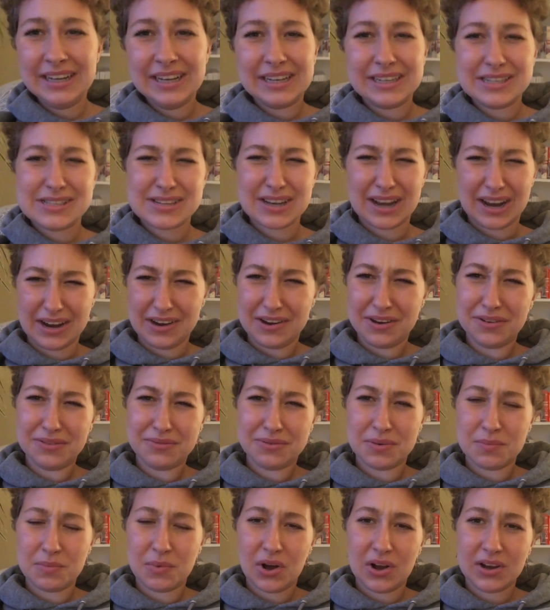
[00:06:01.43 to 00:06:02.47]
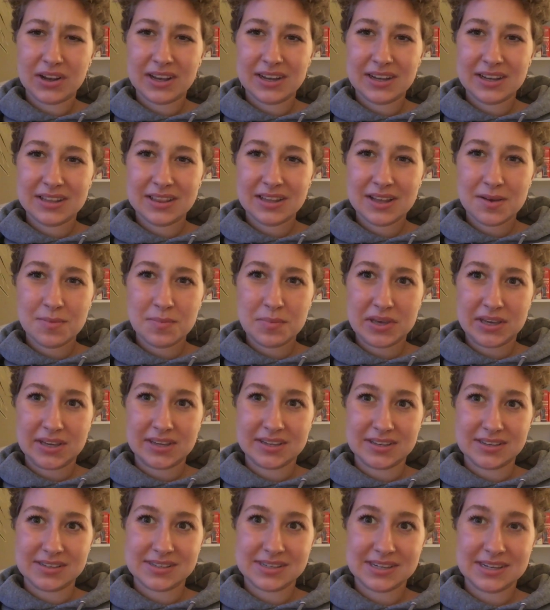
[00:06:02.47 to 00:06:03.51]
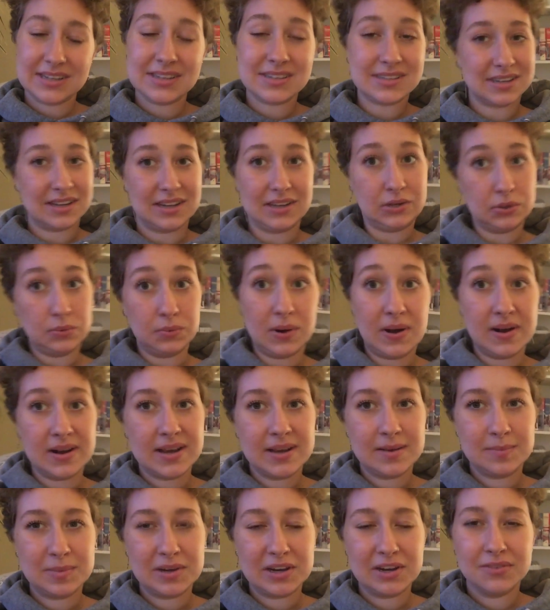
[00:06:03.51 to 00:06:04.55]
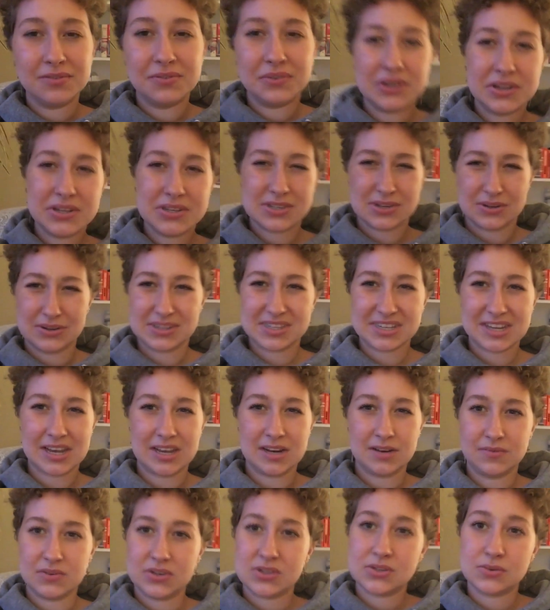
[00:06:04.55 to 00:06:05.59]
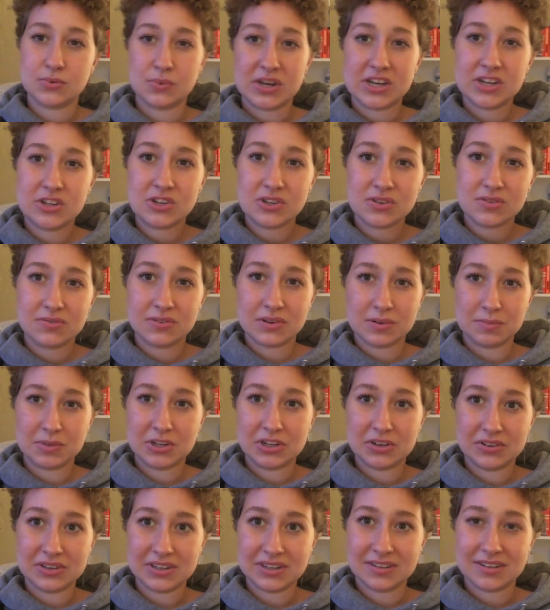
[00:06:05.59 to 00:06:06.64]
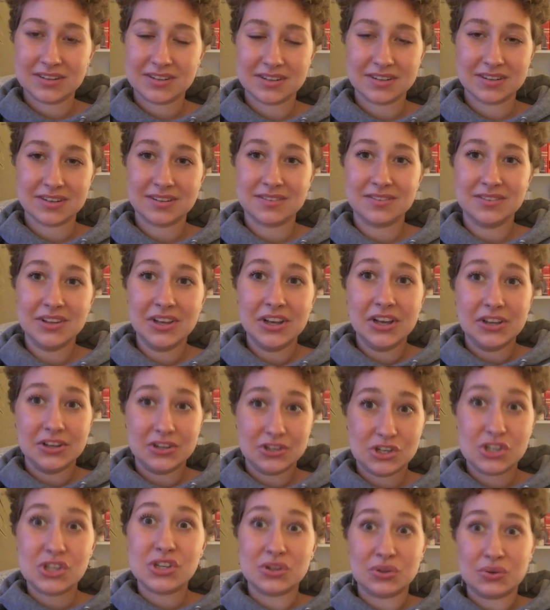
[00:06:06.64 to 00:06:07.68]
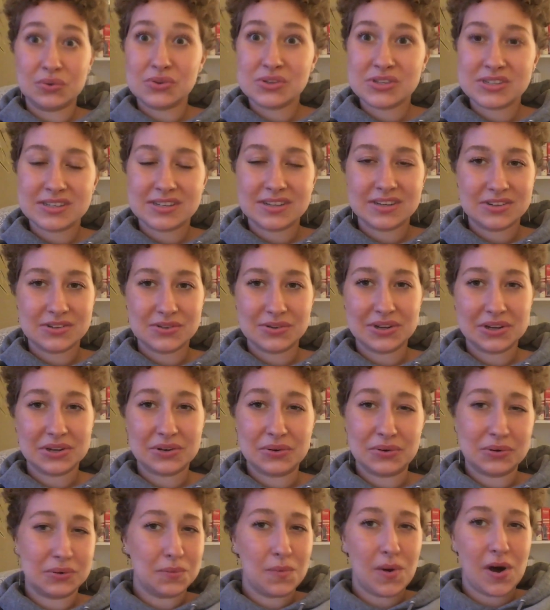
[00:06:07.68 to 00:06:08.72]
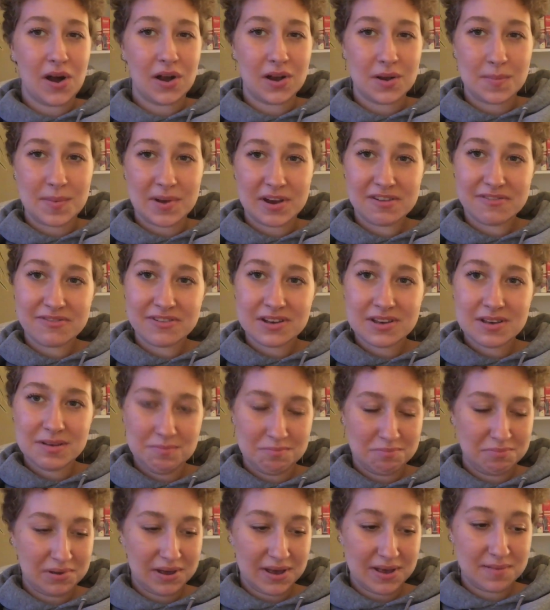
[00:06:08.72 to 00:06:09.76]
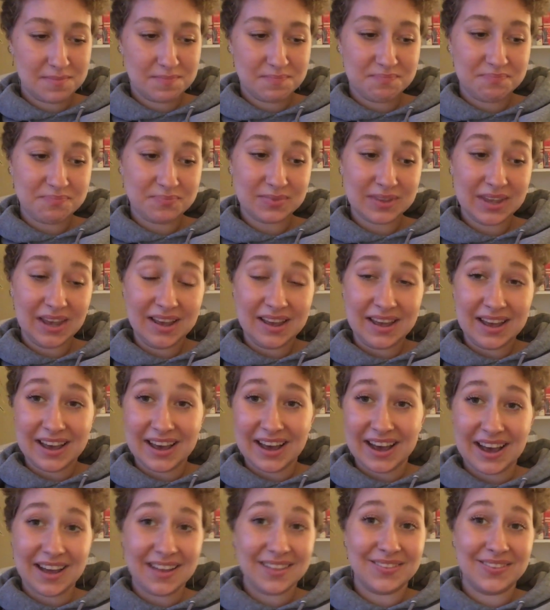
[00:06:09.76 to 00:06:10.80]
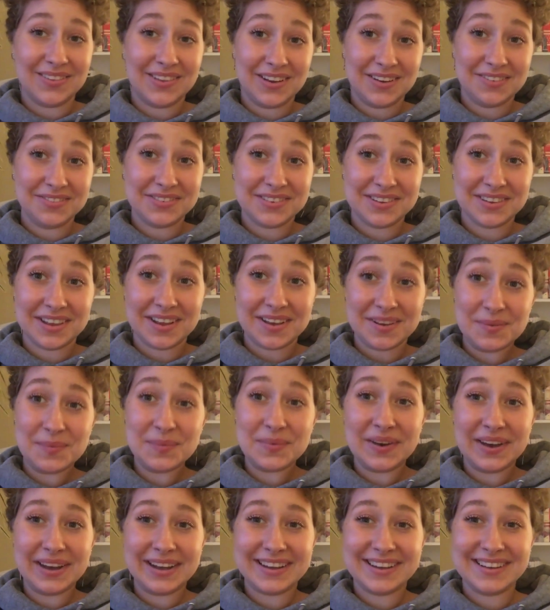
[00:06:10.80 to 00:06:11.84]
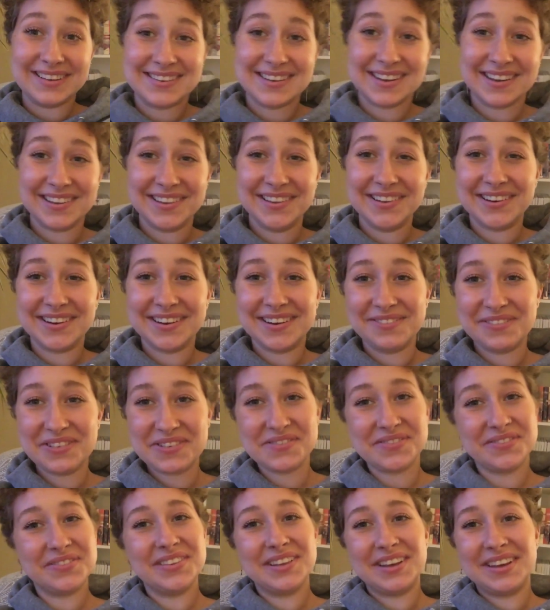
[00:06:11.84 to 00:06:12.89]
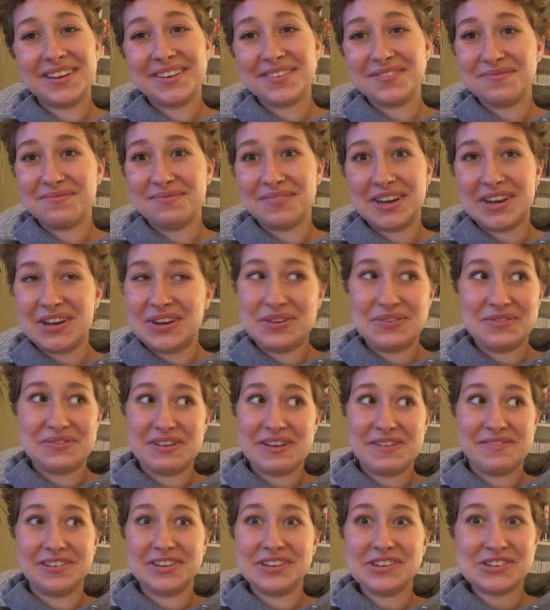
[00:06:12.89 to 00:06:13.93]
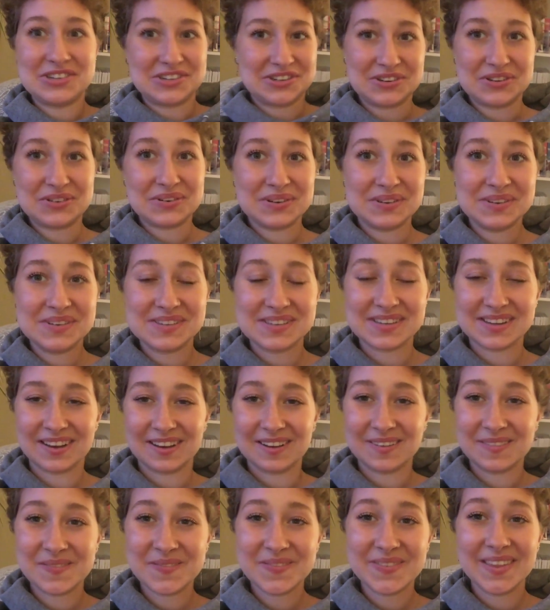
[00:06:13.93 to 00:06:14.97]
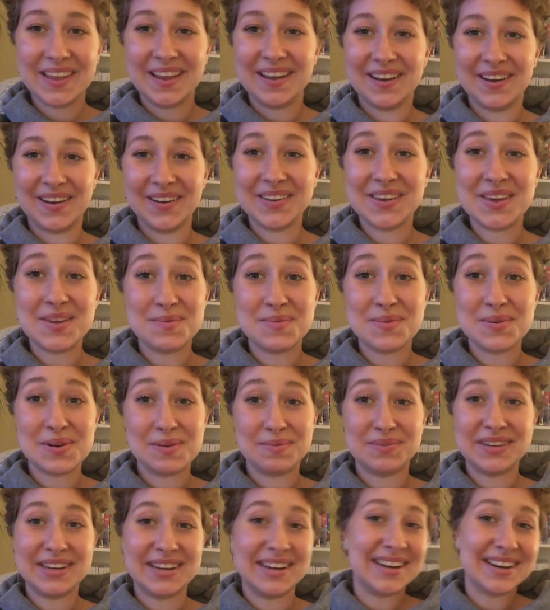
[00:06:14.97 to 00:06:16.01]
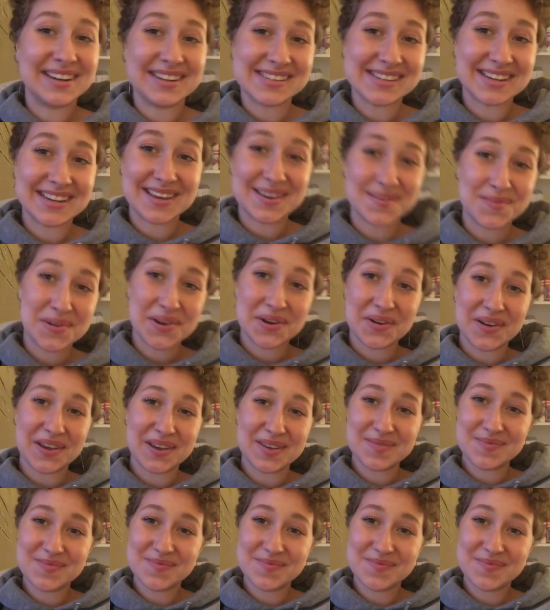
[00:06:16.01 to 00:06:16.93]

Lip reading: tired from walking in them, because it's like you're walking barefoot, so it's kind of a switch from going to shoes to doing a whole walk barefoot. But I loved them. I can tell they're gonna be my new favorite shoe, so I'll keep you updated as I keep going.